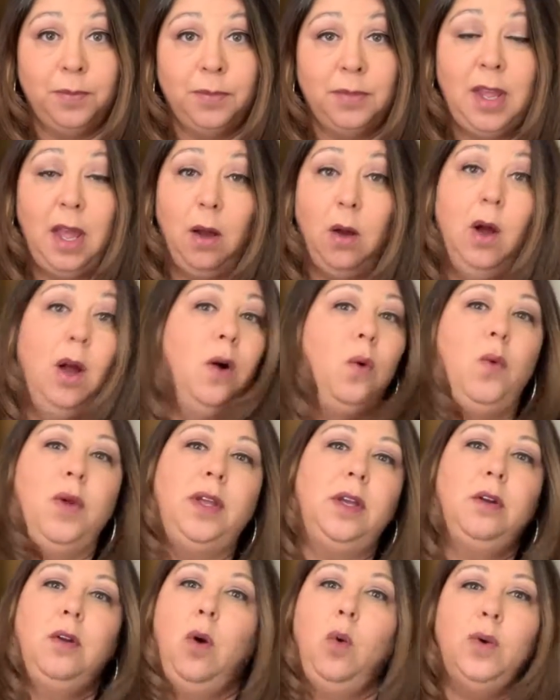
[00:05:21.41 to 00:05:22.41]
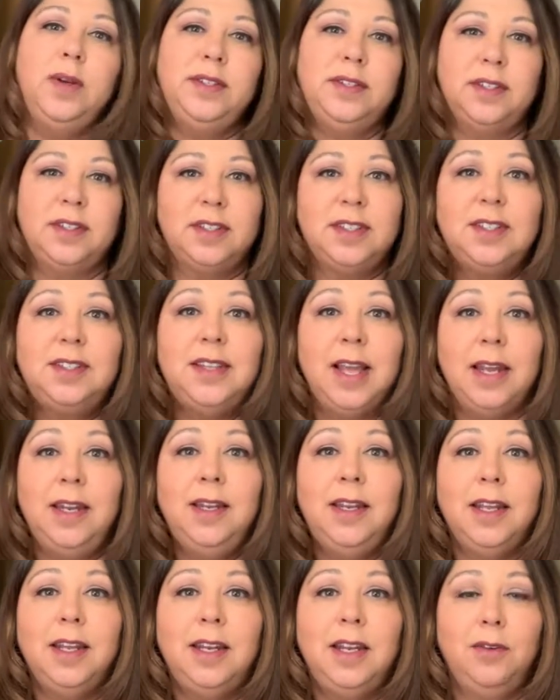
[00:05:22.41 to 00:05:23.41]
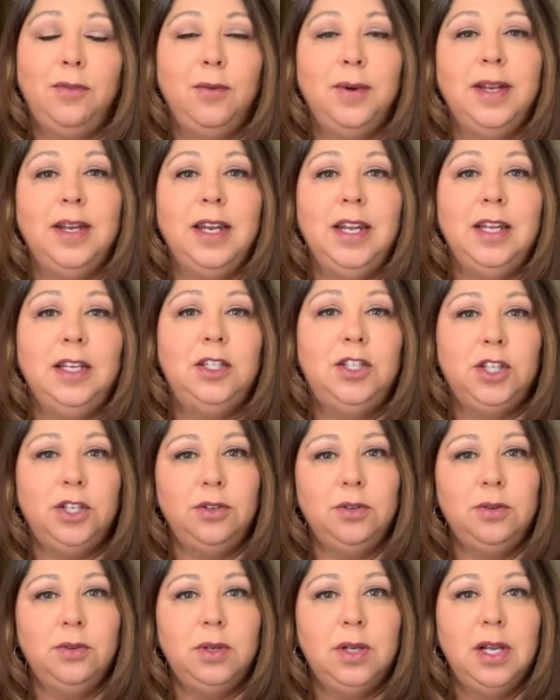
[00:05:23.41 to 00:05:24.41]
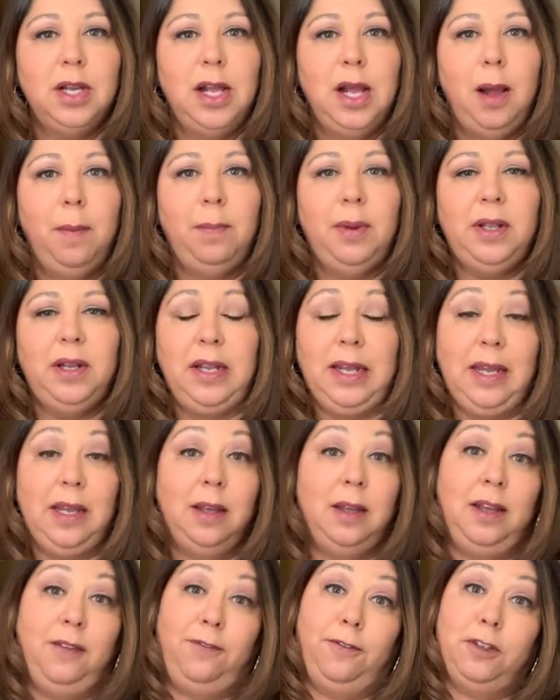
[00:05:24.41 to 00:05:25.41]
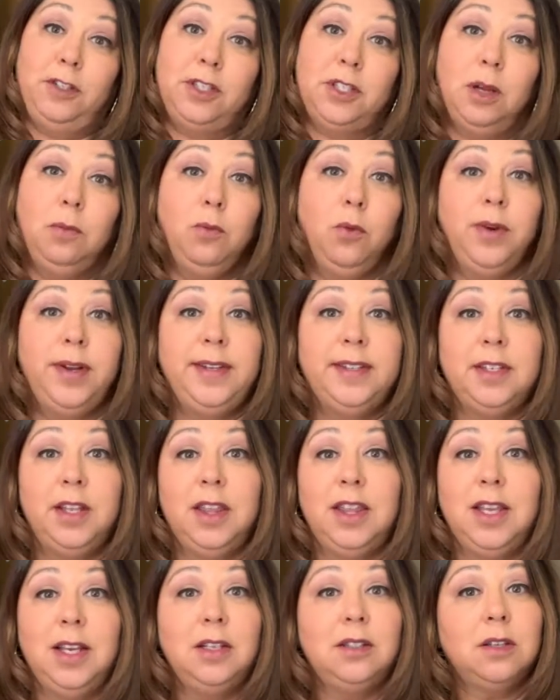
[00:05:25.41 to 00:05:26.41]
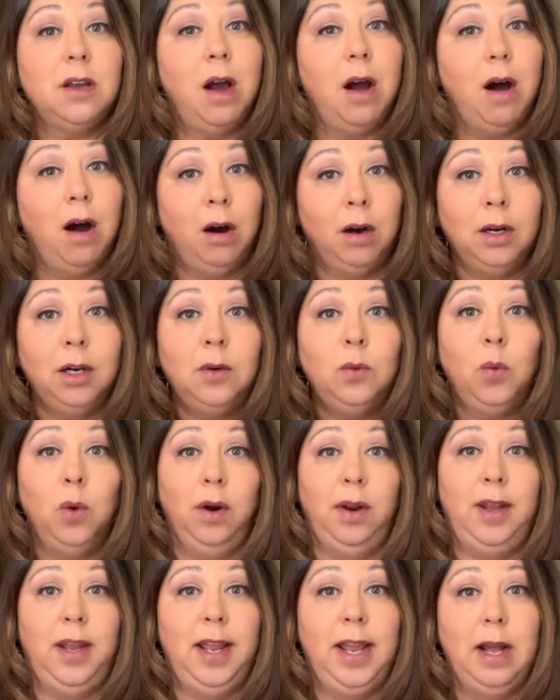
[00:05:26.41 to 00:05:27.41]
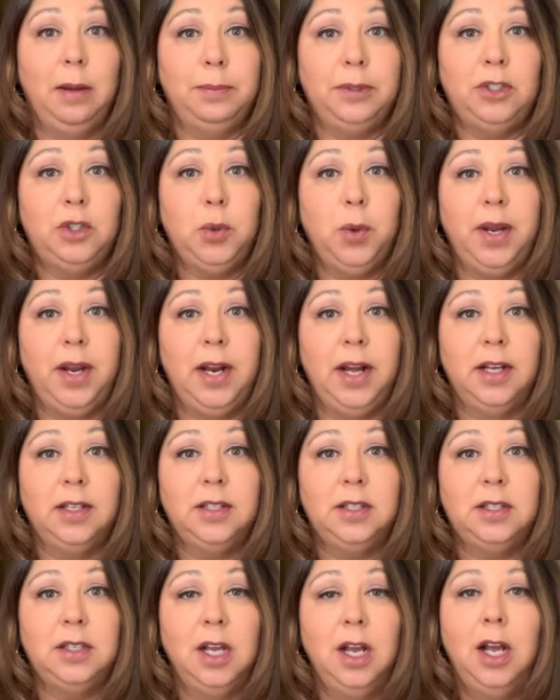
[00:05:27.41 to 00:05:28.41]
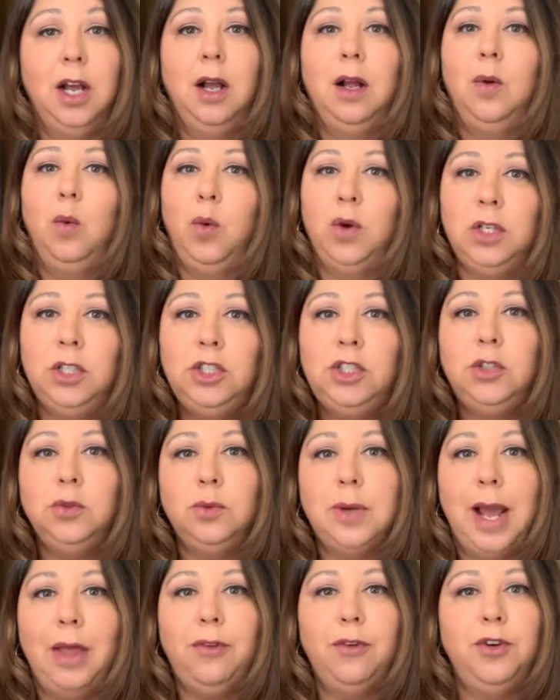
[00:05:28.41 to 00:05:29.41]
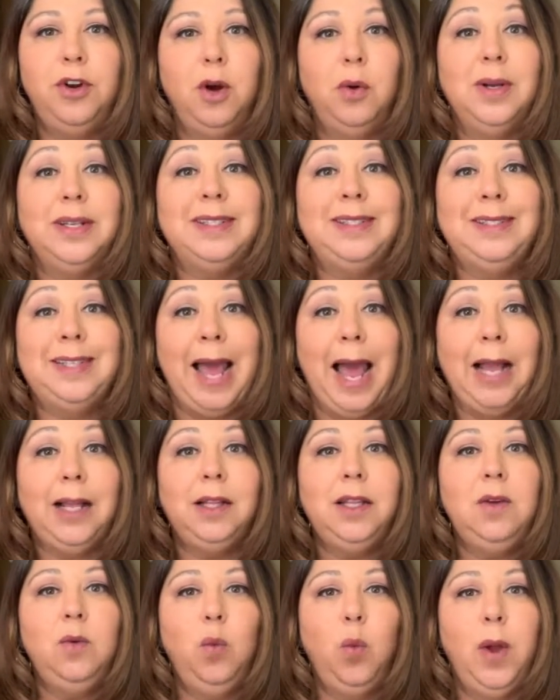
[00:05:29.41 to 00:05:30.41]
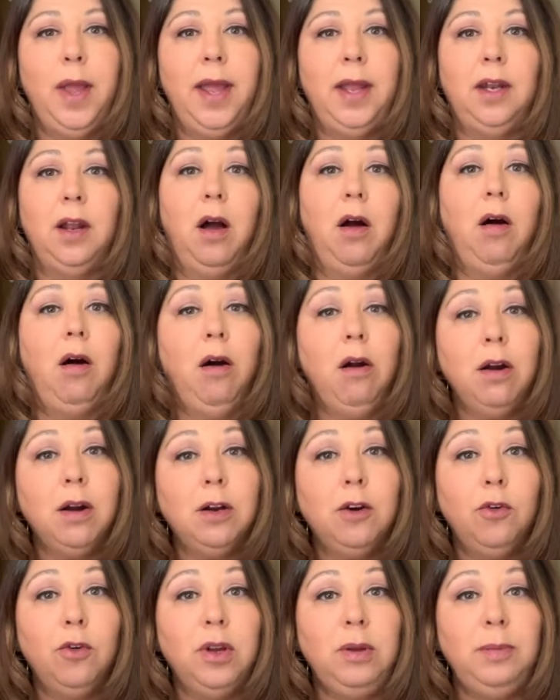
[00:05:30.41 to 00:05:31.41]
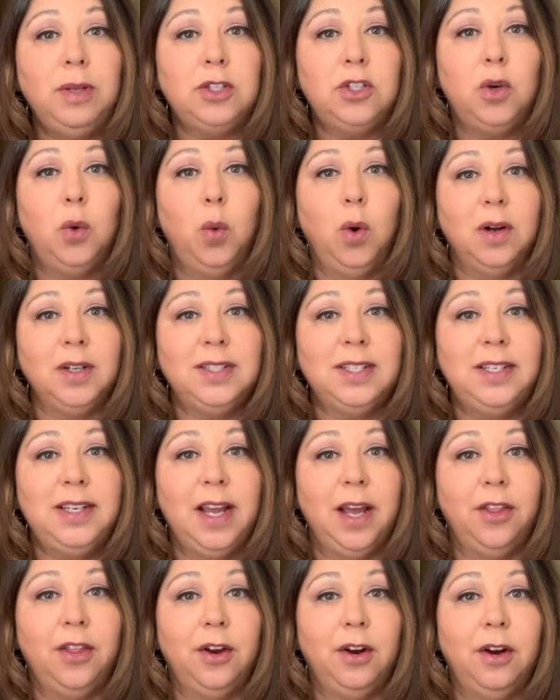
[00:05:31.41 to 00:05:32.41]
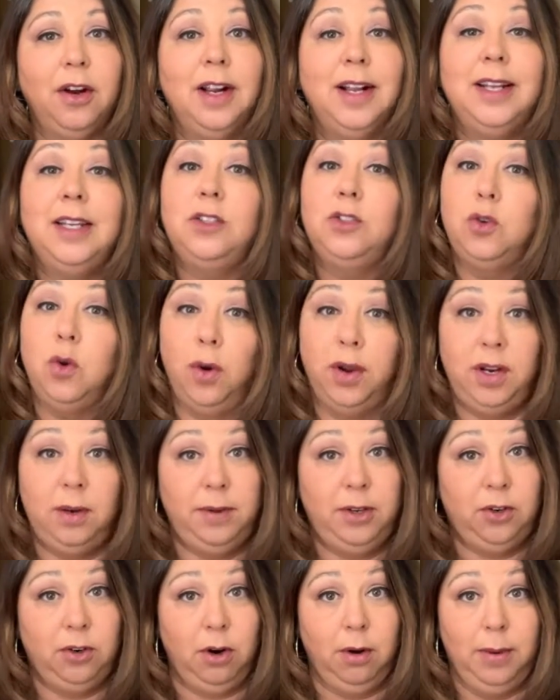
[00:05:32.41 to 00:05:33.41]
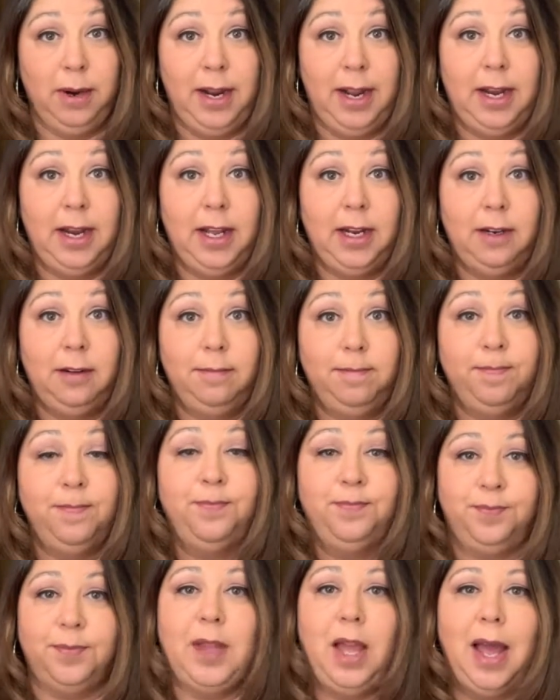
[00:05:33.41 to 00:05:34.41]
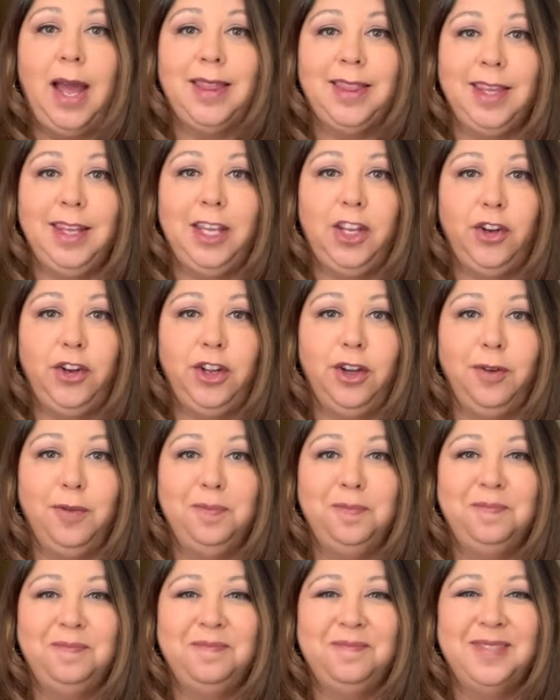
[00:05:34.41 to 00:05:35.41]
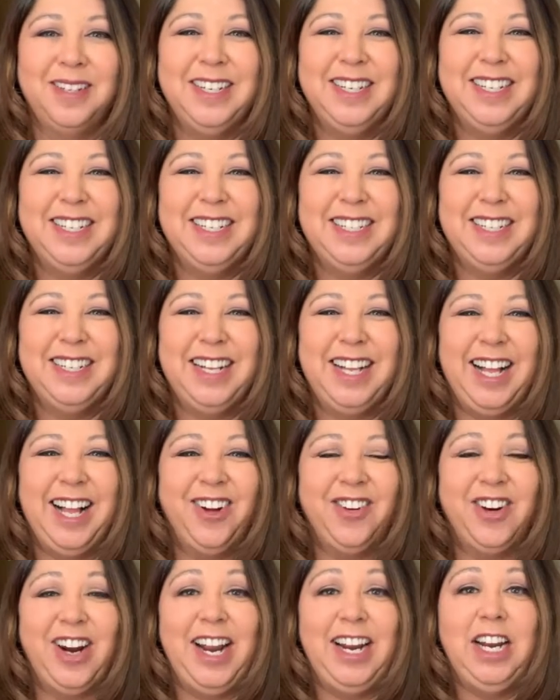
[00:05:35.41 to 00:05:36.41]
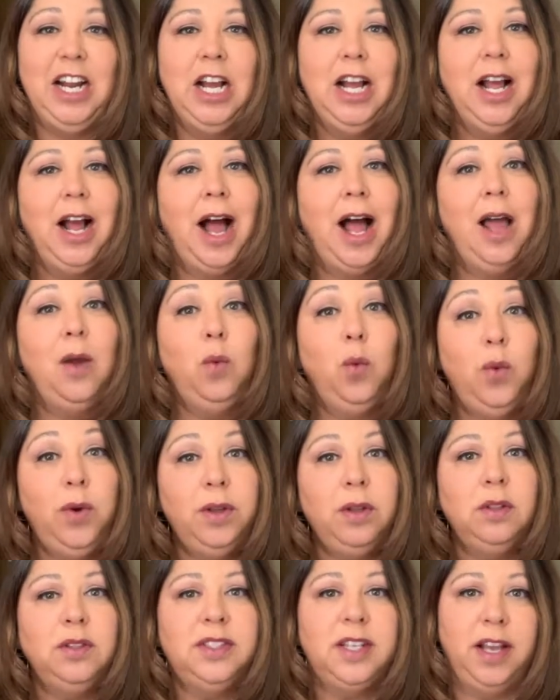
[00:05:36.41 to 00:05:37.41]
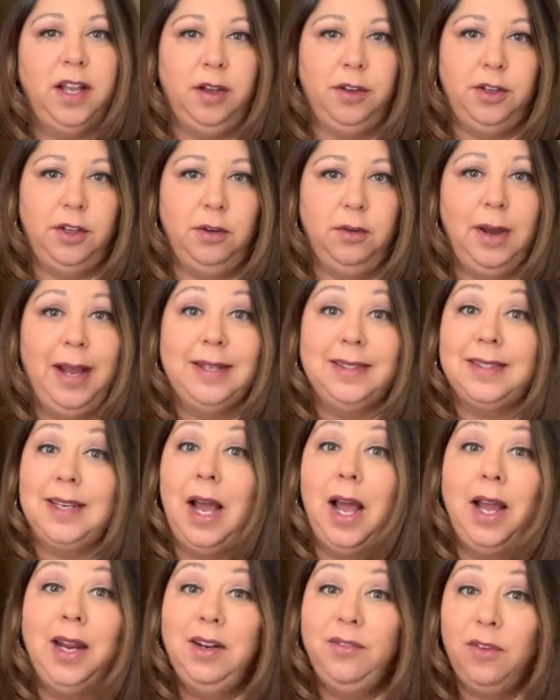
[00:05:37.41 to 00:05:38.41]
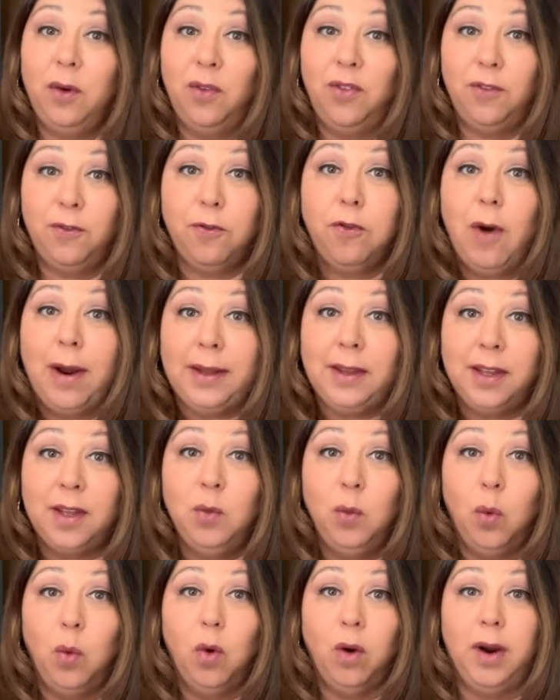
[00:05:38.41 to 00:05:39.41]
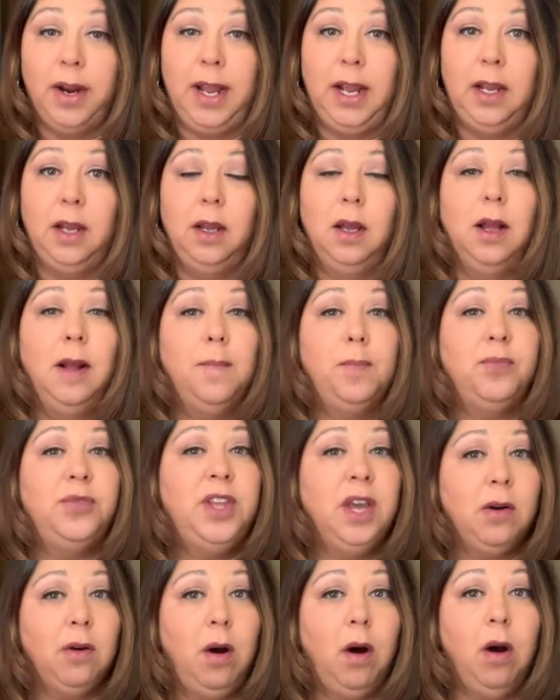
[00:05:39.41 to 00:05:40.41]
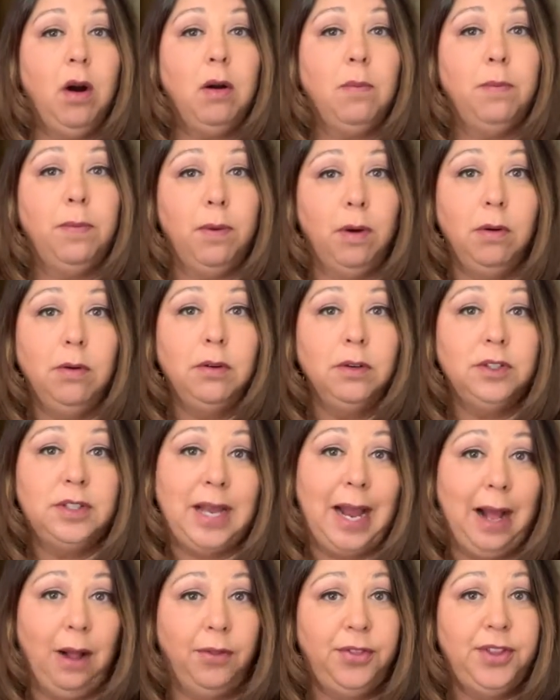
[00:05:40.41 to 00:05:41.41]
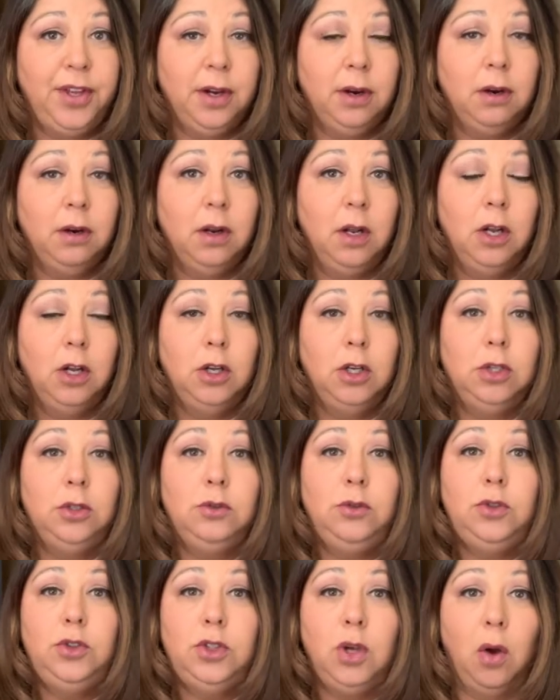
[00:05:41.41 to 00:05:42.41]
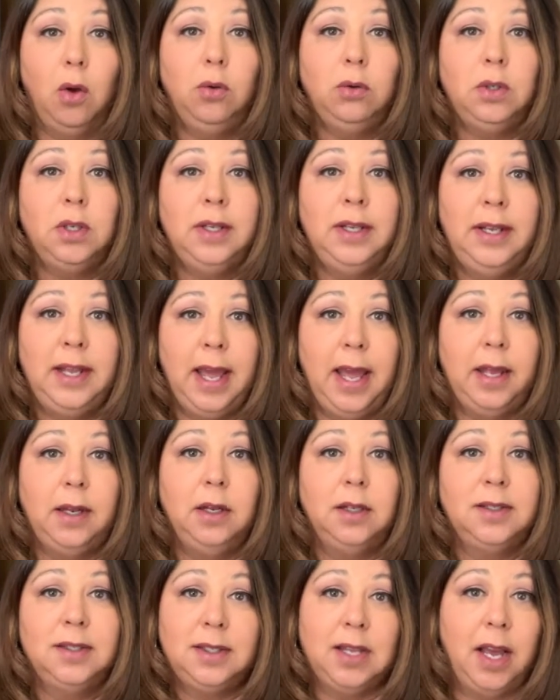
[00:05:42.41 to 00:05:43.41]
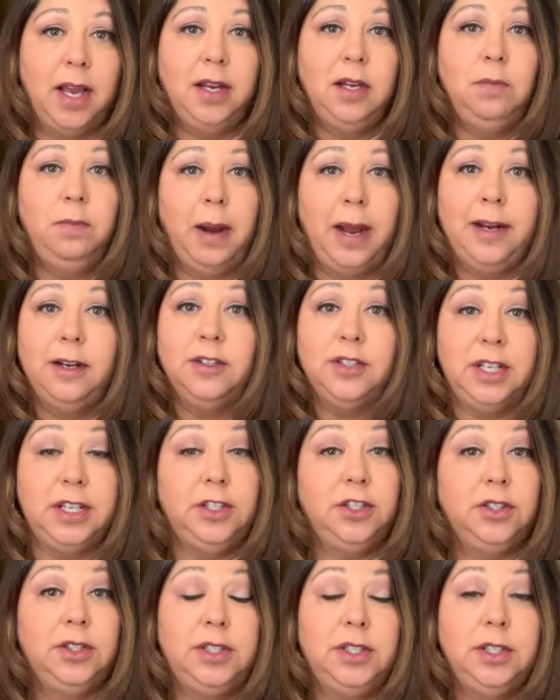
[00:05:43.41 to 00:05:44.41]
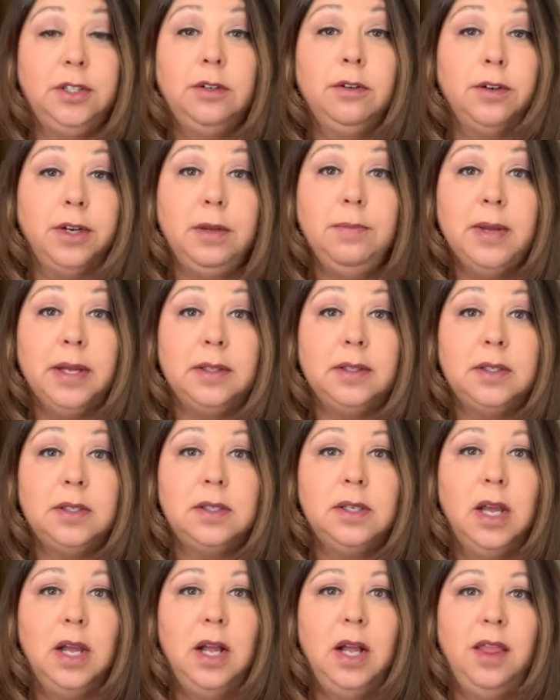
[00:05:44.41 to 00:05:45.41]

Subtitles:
Now, we can always extend it if we need to, but if for some reason things aren't working out between us, wouldn't you rather know exactly when our agreement to work together is going to be terminated? I think you do. All right, I will tell you as kind of a friendly warning, there are brokers out there who don't get signed buyer's agency agreements.